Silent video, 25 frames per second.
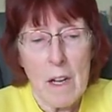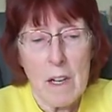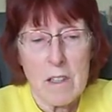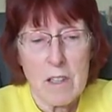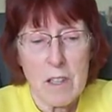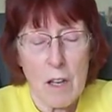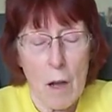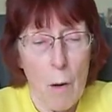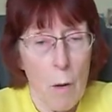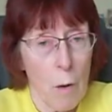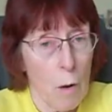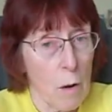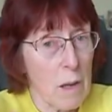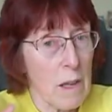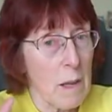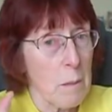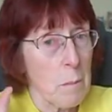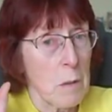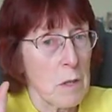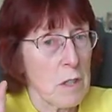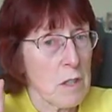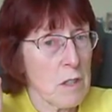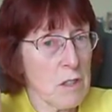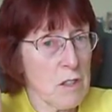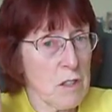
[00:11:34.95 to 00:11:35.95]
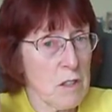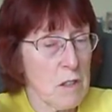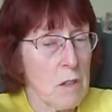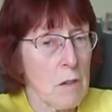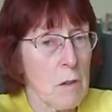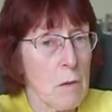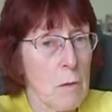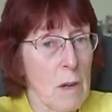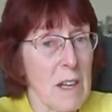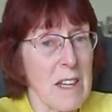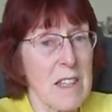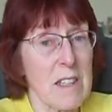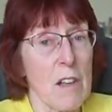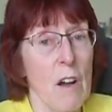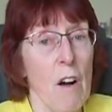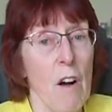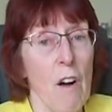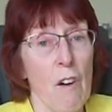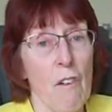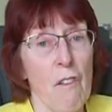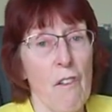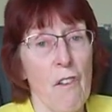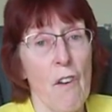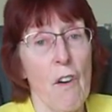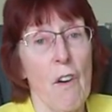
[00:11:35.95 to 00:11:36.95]
so all I'm going to do is
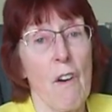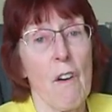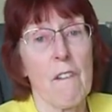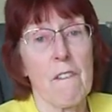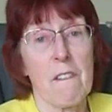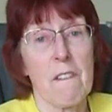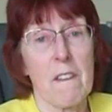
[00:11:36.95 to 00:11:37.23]
hover